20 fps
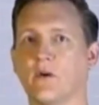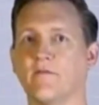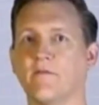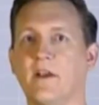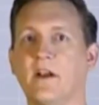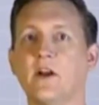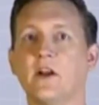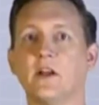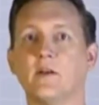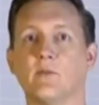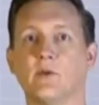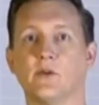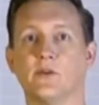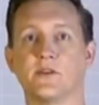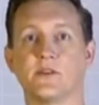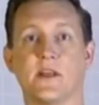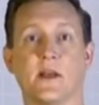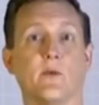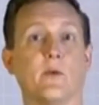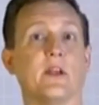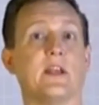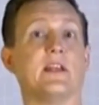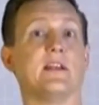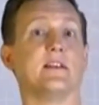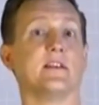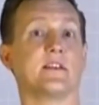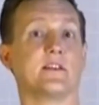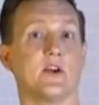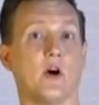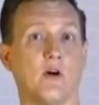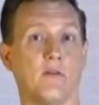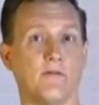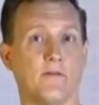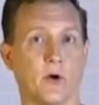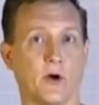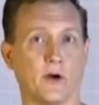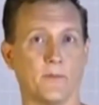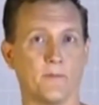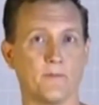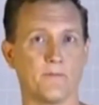variables that we need to solve
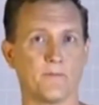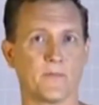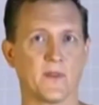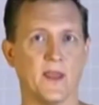for.